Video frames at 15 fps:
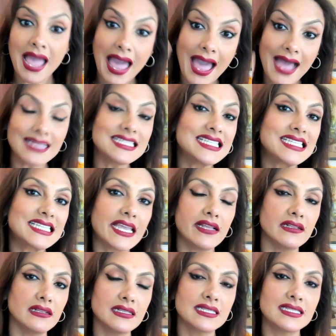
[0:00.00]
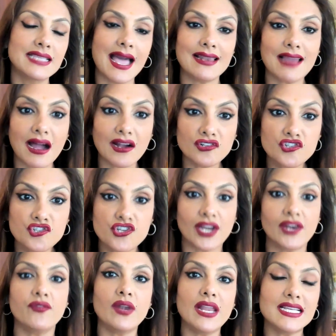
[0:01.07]
and skills that are
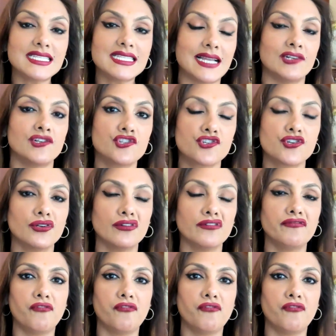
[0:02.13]
generally essential